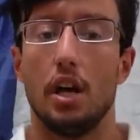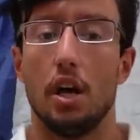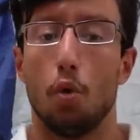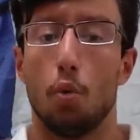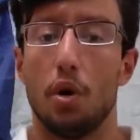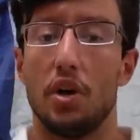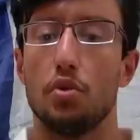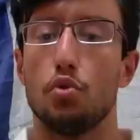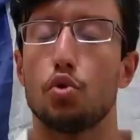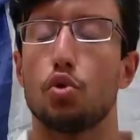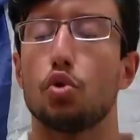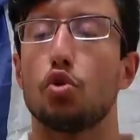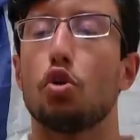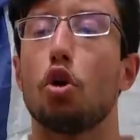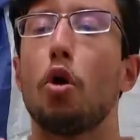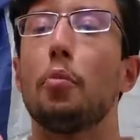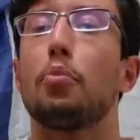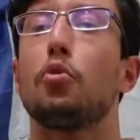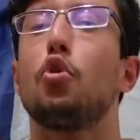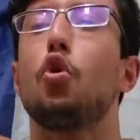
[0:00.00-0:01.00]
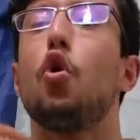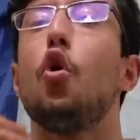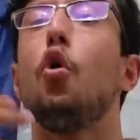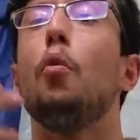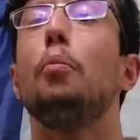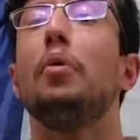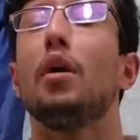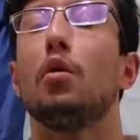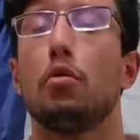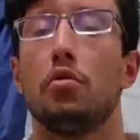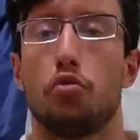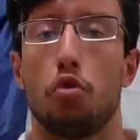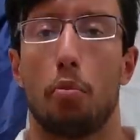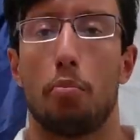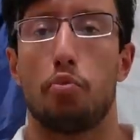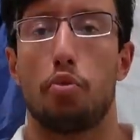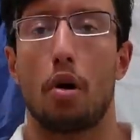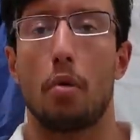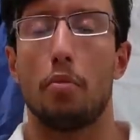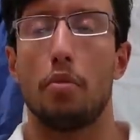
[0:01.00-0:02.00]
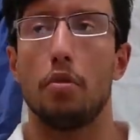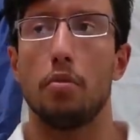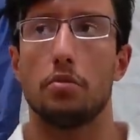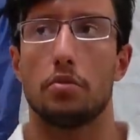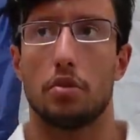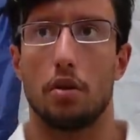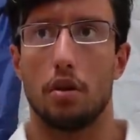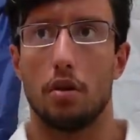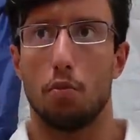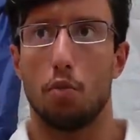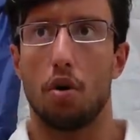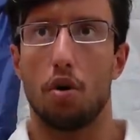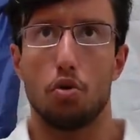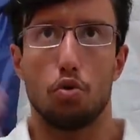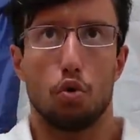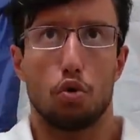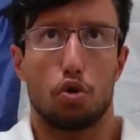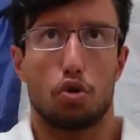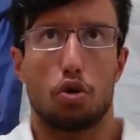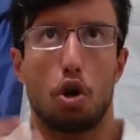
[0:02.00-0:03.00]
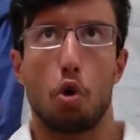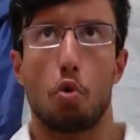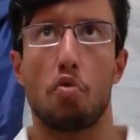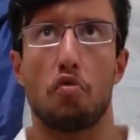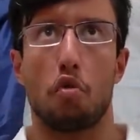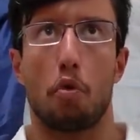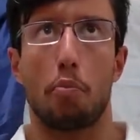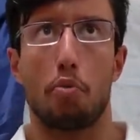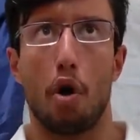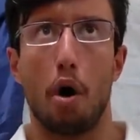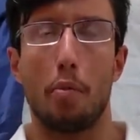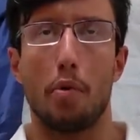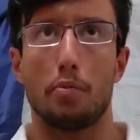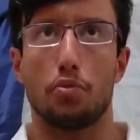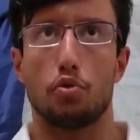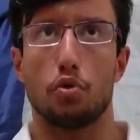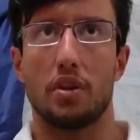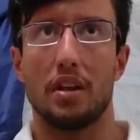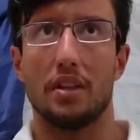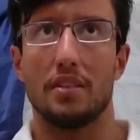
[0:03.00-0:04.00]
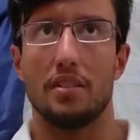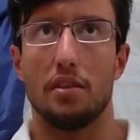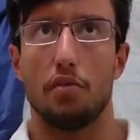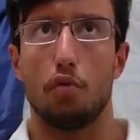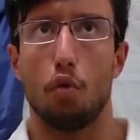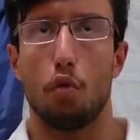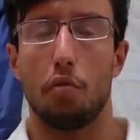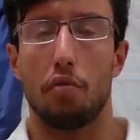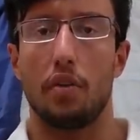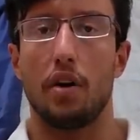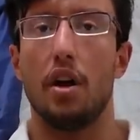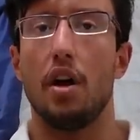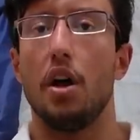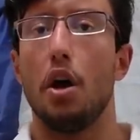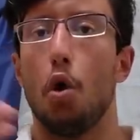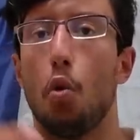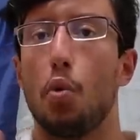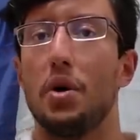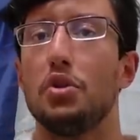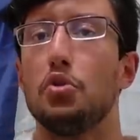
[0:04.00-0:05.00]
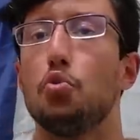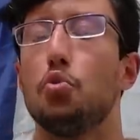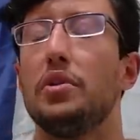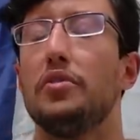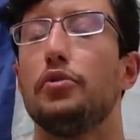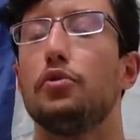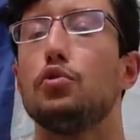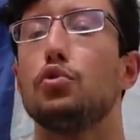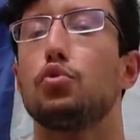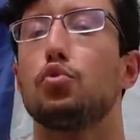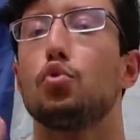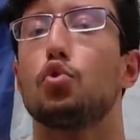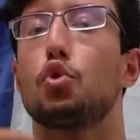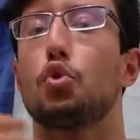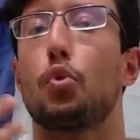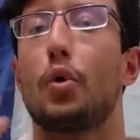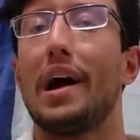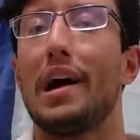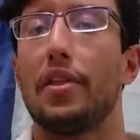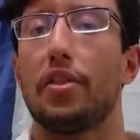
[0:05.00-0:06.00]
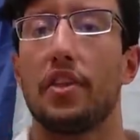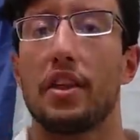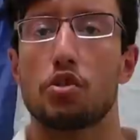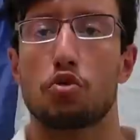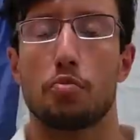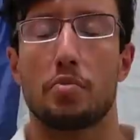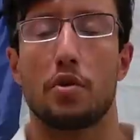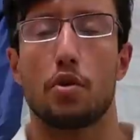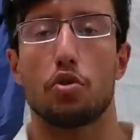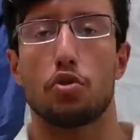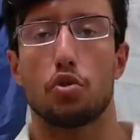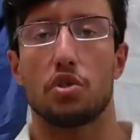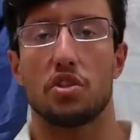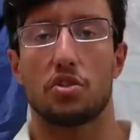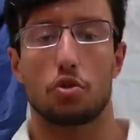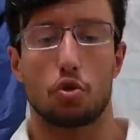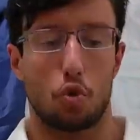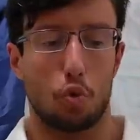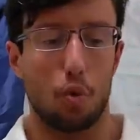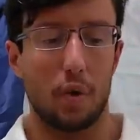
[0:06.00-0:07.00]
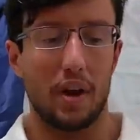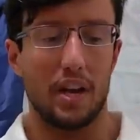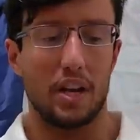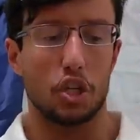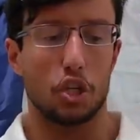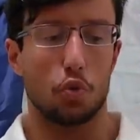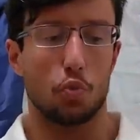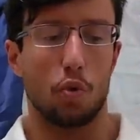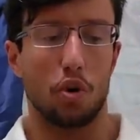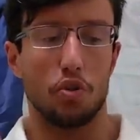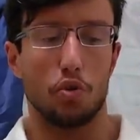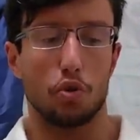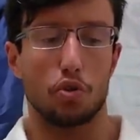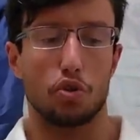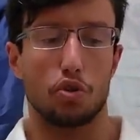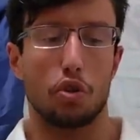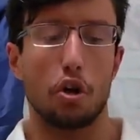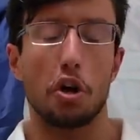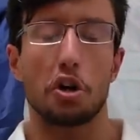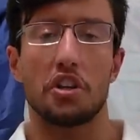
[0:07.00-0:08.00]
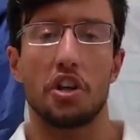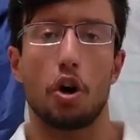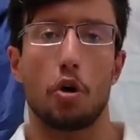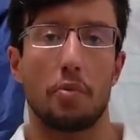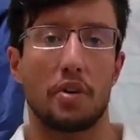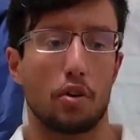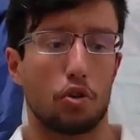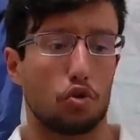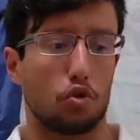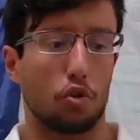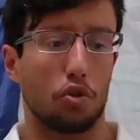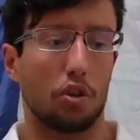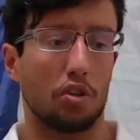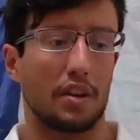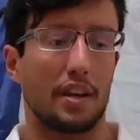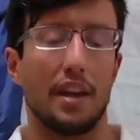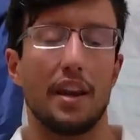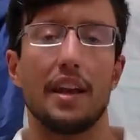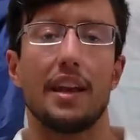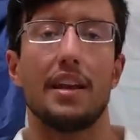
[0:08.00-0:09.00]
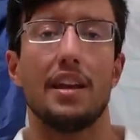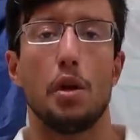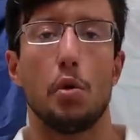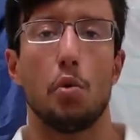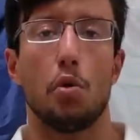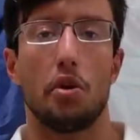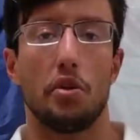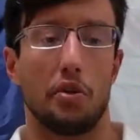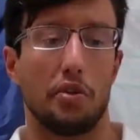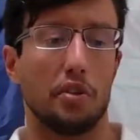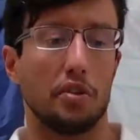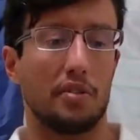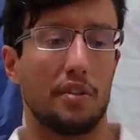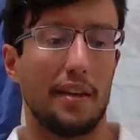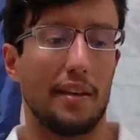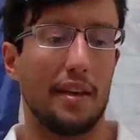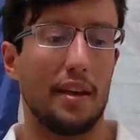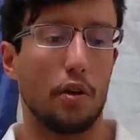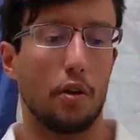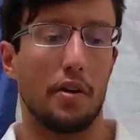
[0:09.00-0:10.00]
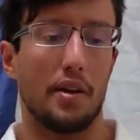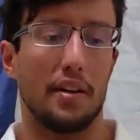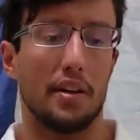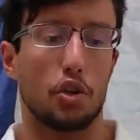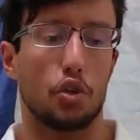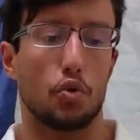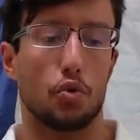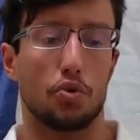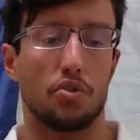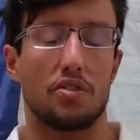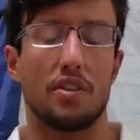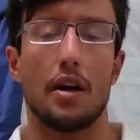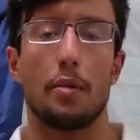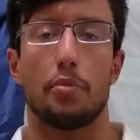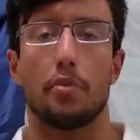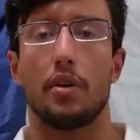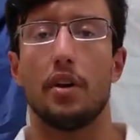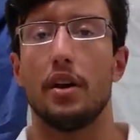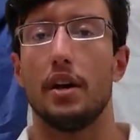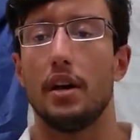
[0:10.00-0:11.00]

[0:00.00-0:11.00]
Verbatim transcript: When you stop coping with your problems, while well, you're stuck with your problems, you can't evolve. When you refuse to try things because it's cringe, well, you're stuck now because you're not getting anywhere, you're not taking an additional step.